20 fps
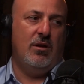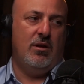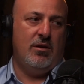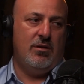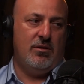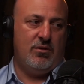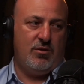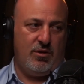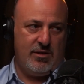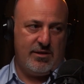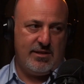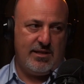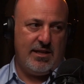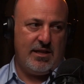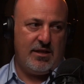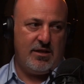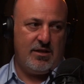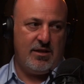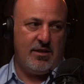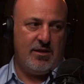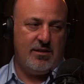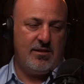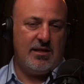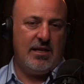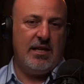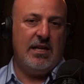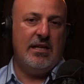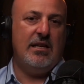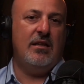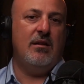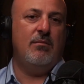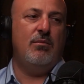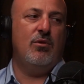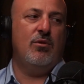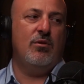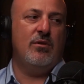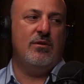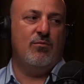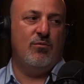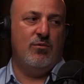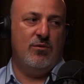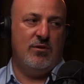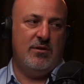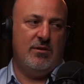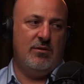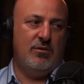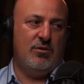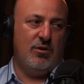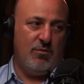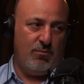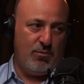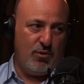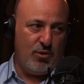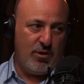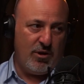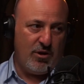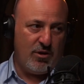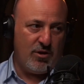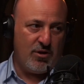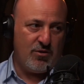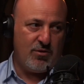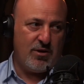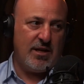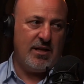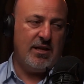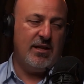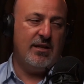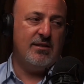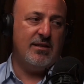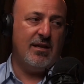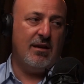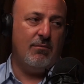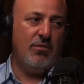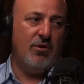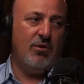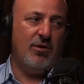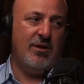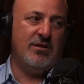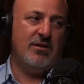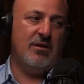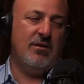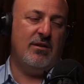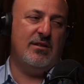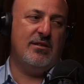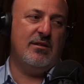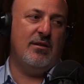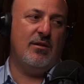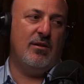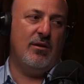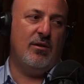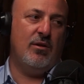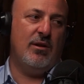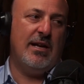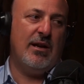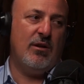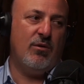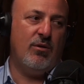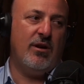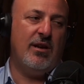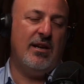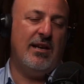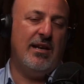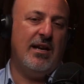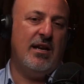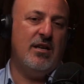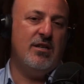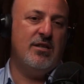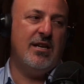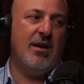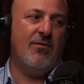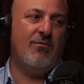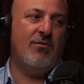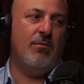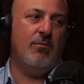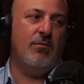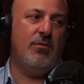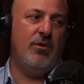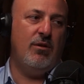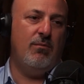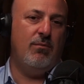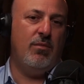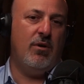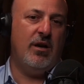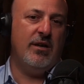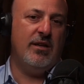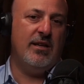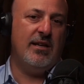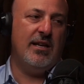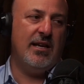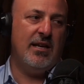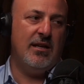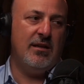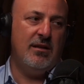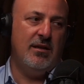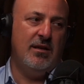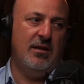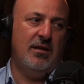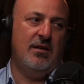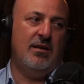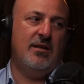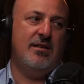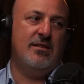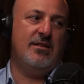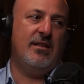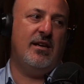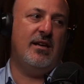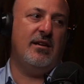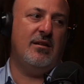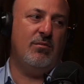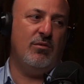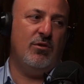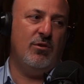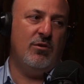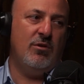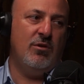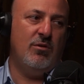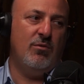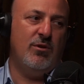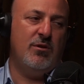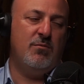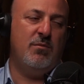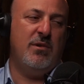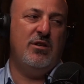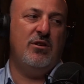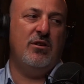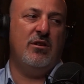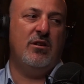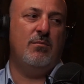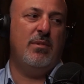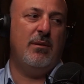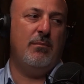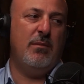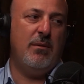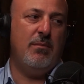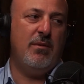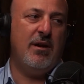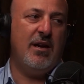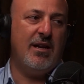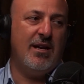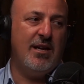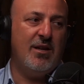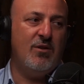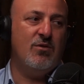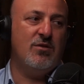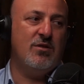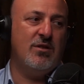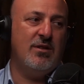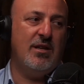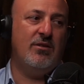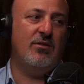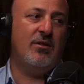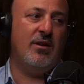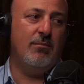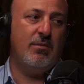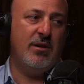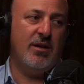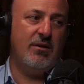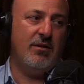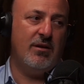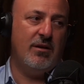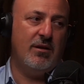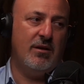do your selections, and then the builder will do your building contract and then start building. So there's quite a large gap from you buying the land to starting to build, which means you've got to be paying interest in that time period.